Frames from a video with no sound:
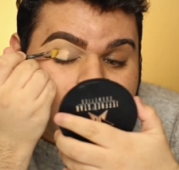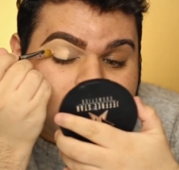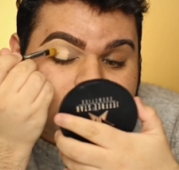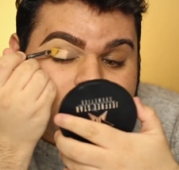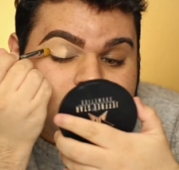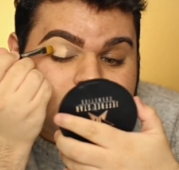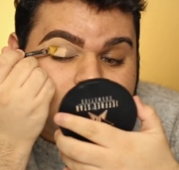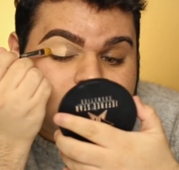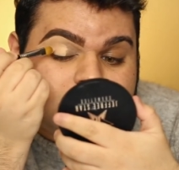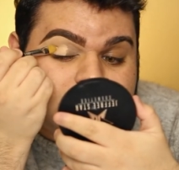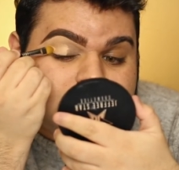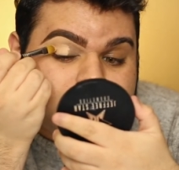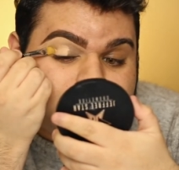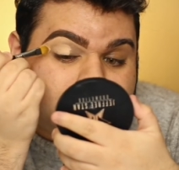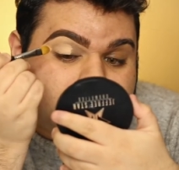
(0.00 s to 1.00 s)
I drew
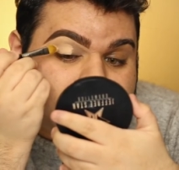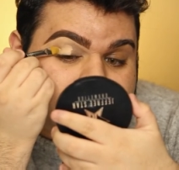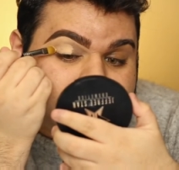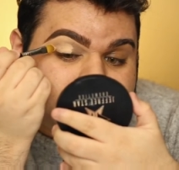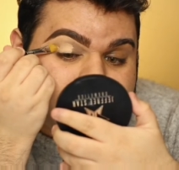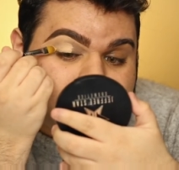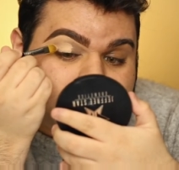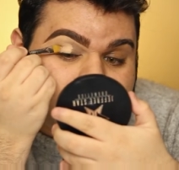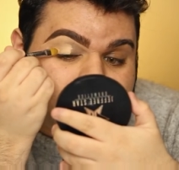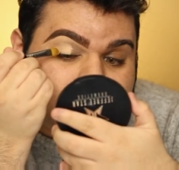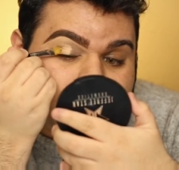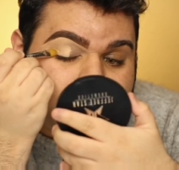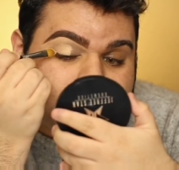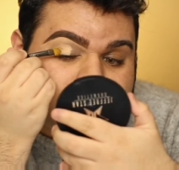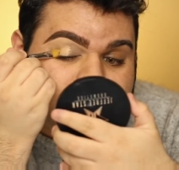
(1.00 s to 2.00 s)
inspiration
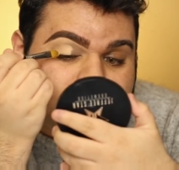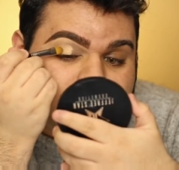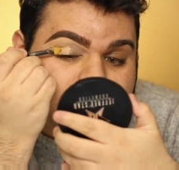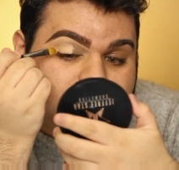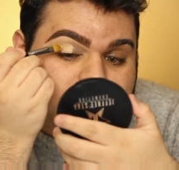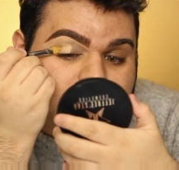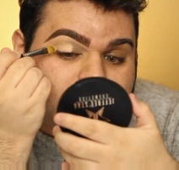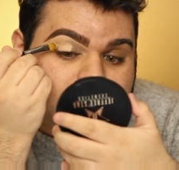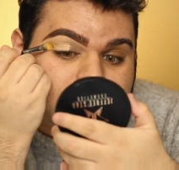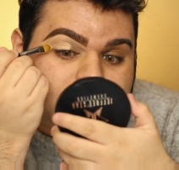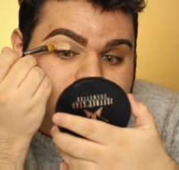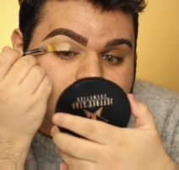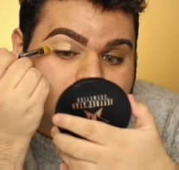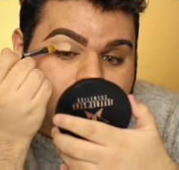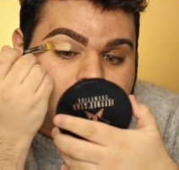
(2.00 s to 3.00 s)
from season 7 of
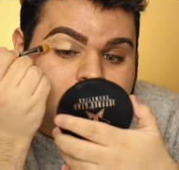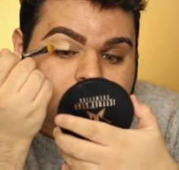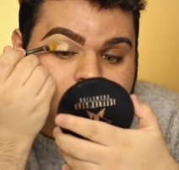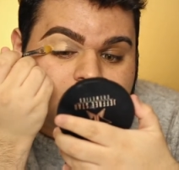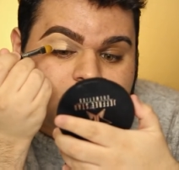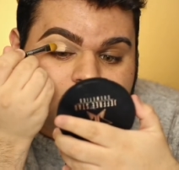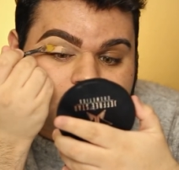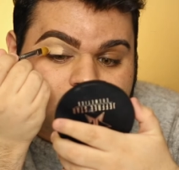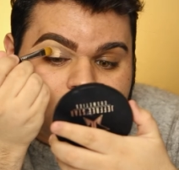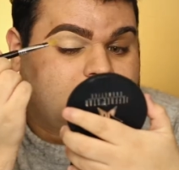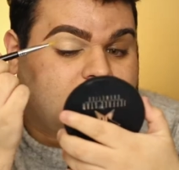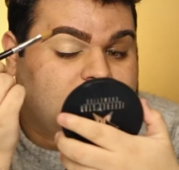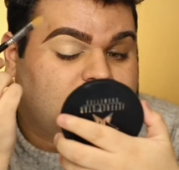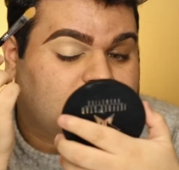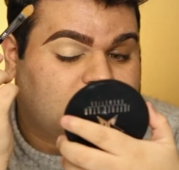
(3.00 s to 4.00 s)
Drag Race.
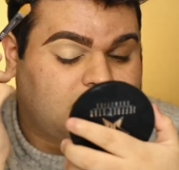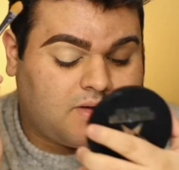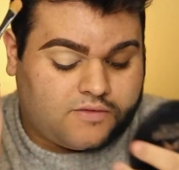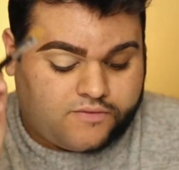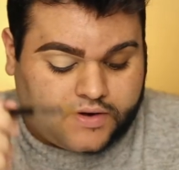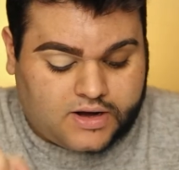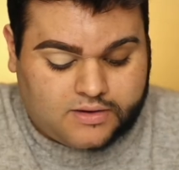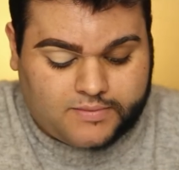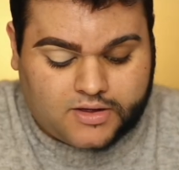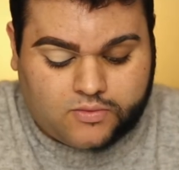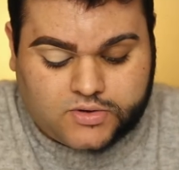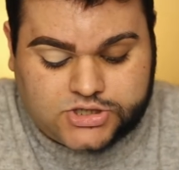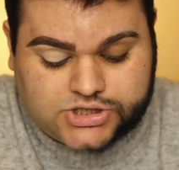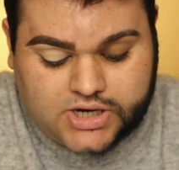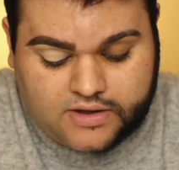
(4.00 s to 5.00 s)
I texted my friend, I'm like,
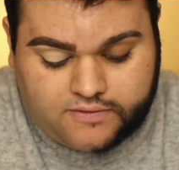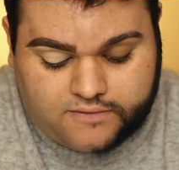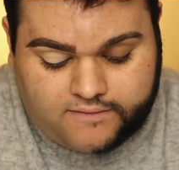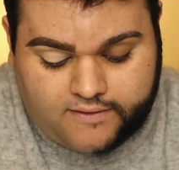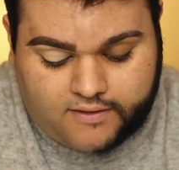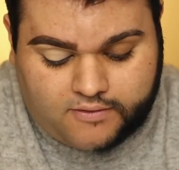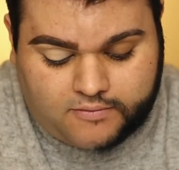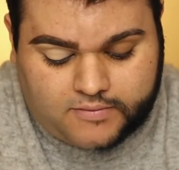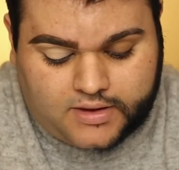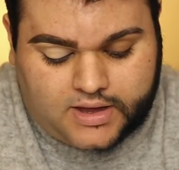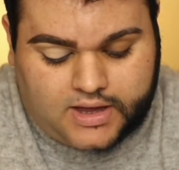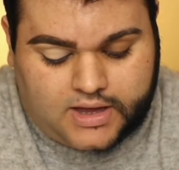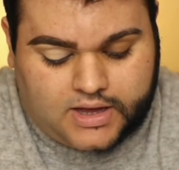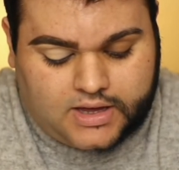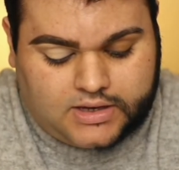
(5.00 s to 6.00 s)
what should I film?
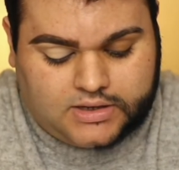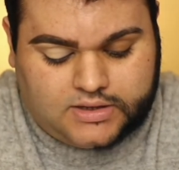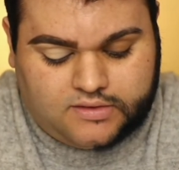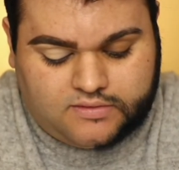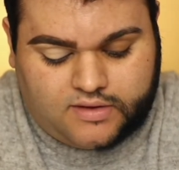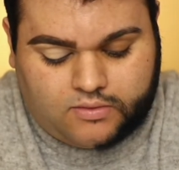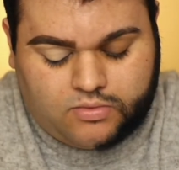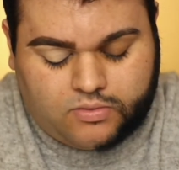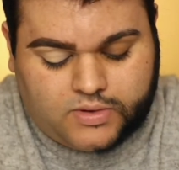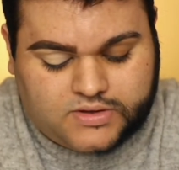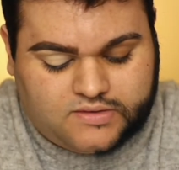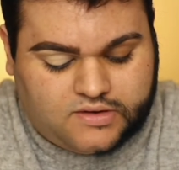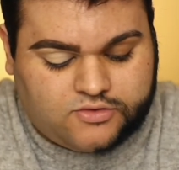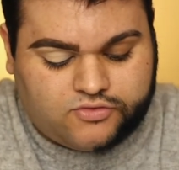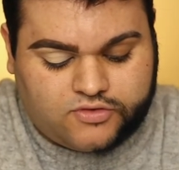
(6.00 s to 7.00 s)
And he's like, well,
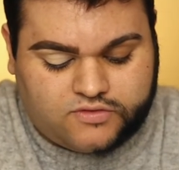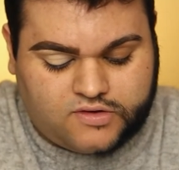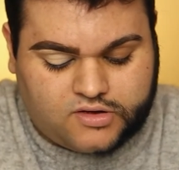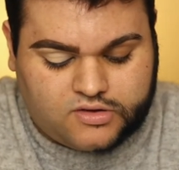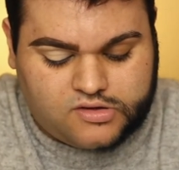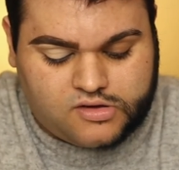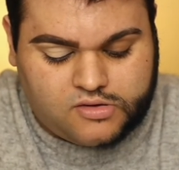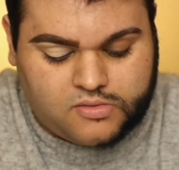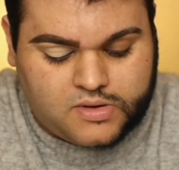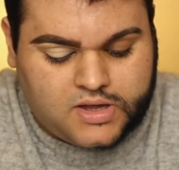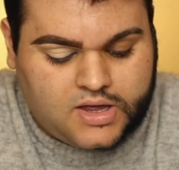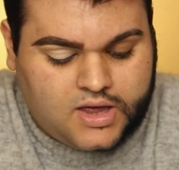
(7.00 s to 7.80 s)
what's interesting you?